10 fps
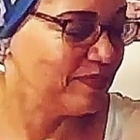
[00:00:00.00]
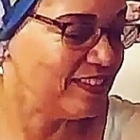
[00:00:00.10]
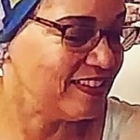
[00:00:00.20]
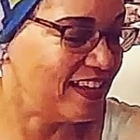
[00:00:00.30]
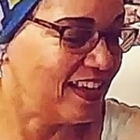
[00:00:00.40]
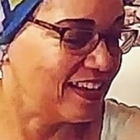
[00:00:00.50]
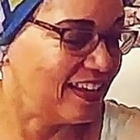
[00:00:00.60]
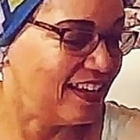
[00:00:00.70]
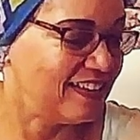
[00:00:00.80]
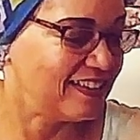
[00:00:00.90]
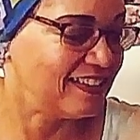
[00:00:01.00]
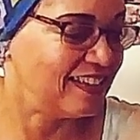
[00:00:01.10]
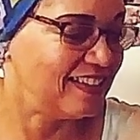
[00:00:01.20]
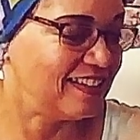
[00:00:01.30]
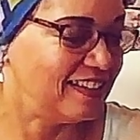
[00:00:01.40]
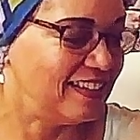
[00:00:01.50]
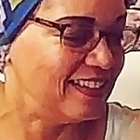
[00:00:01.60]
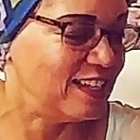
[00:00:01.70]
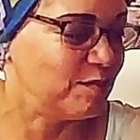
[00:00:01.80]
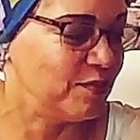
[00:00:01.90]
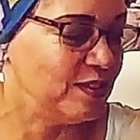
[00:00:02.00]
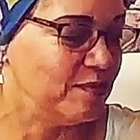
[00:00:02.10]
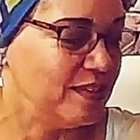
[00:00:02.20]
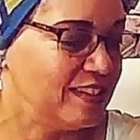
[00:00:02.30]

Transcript: as that, guys. That's it. That's pretty much.